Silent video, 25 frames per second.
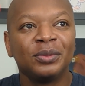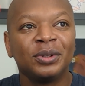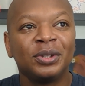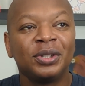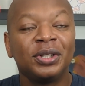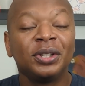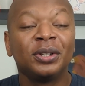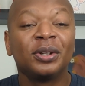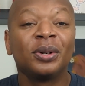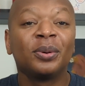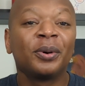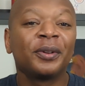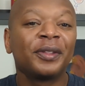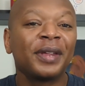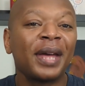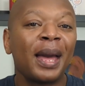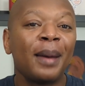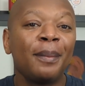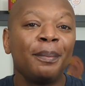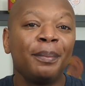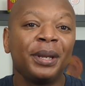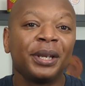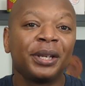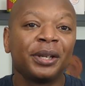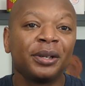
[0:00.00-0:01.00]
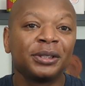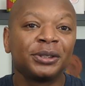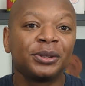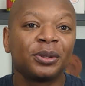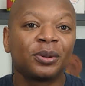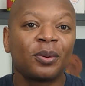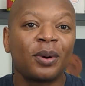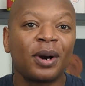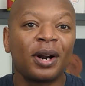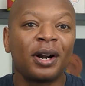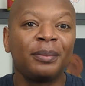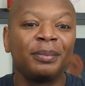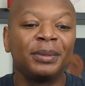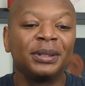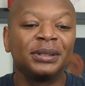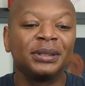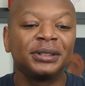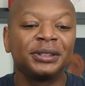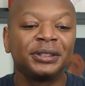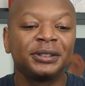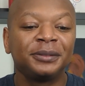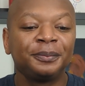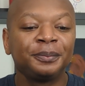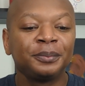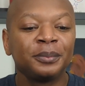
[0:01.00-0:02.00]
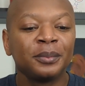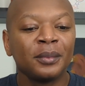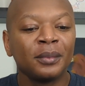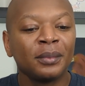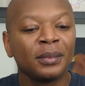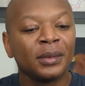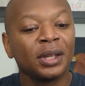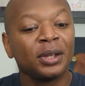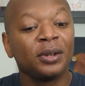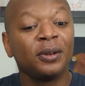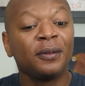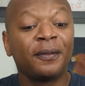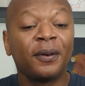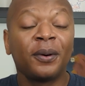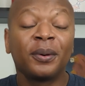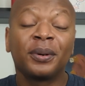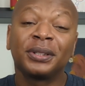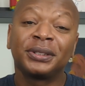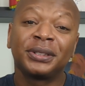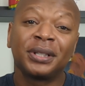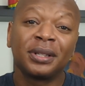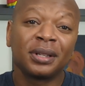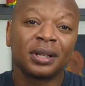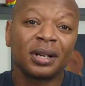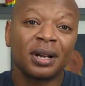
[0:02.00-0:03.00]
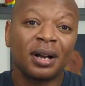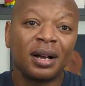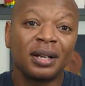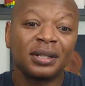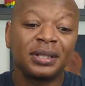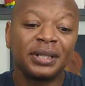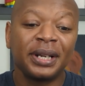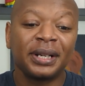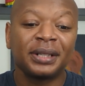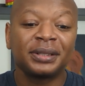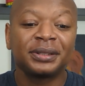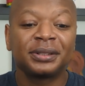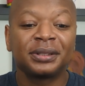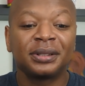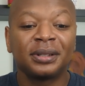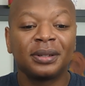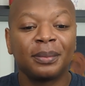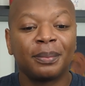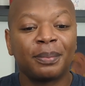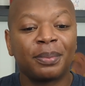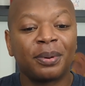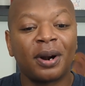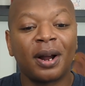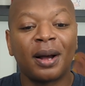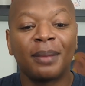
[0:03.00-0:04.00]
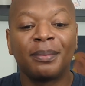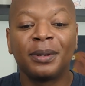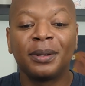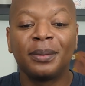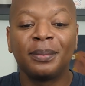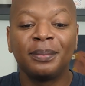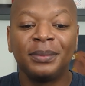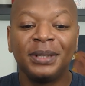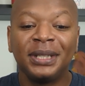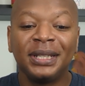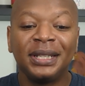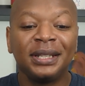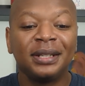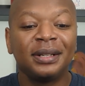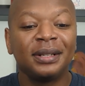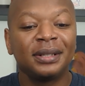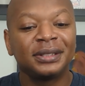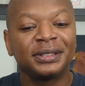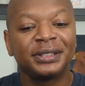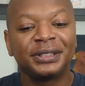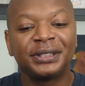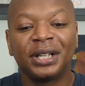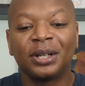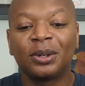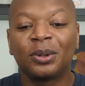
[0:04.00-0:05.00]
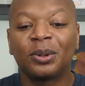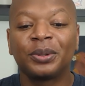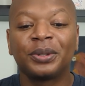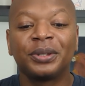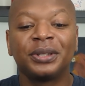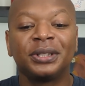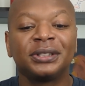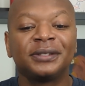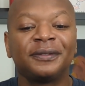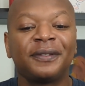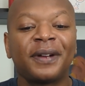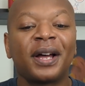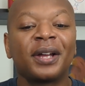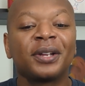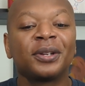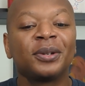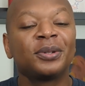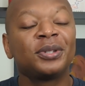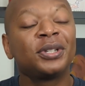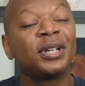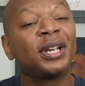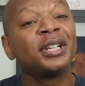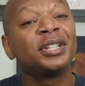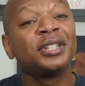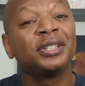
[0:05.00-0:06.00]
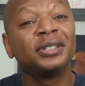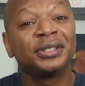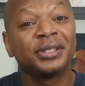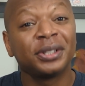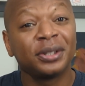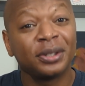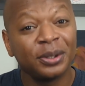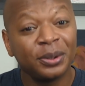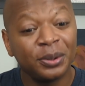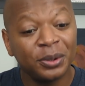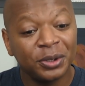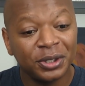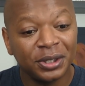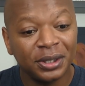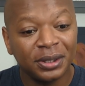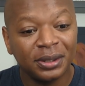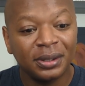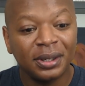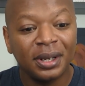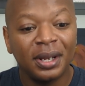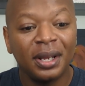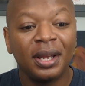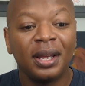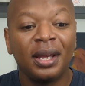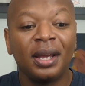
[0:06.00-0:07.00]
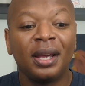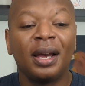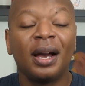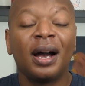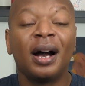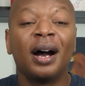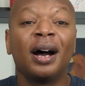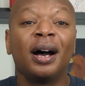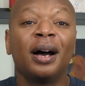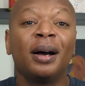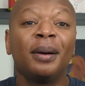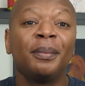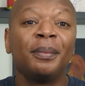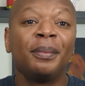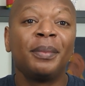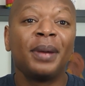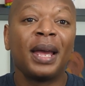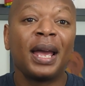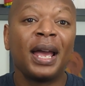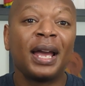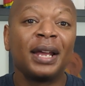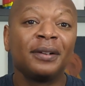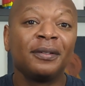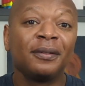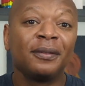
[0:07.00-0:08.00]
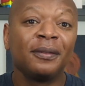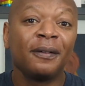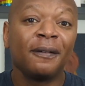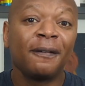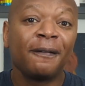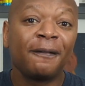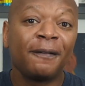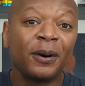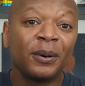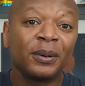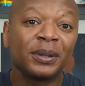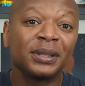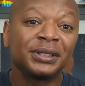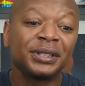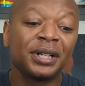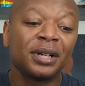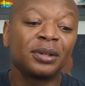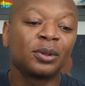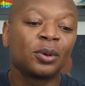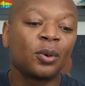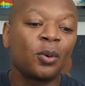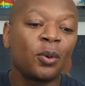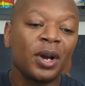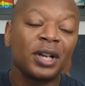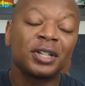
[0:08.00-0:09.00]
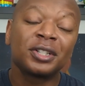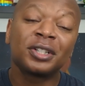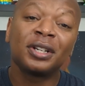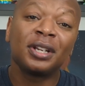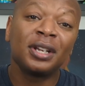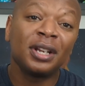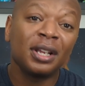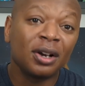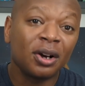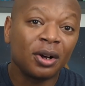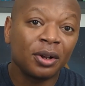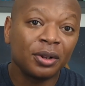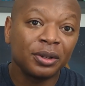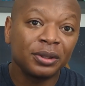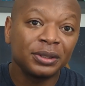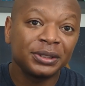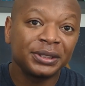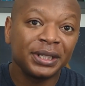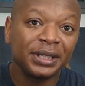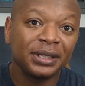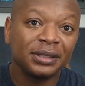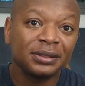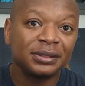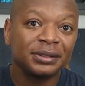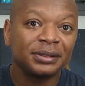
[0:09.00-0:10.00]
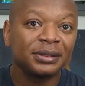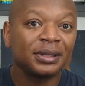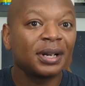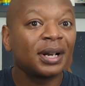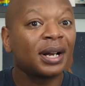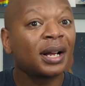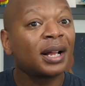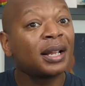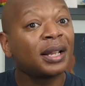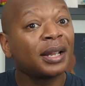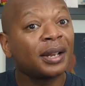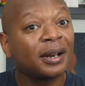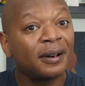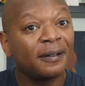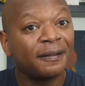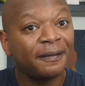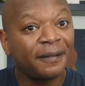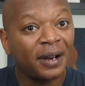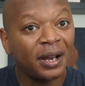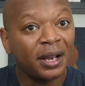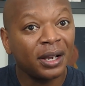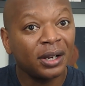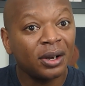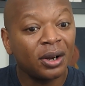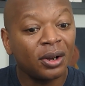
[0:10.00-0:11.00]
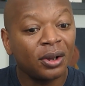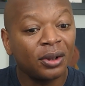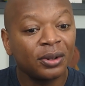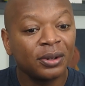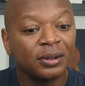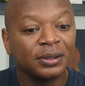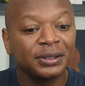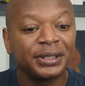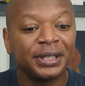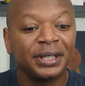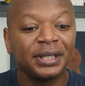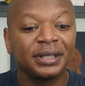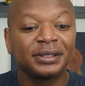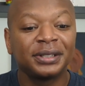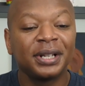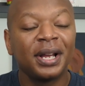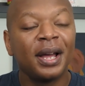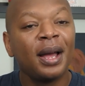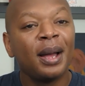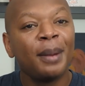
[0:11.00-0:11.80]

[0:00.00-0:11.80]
deal with ambiguous requirements? You focus on the context, problem, need, stakeholders, value, change, and solution, and focus on questioning all those things, clarifying all those things,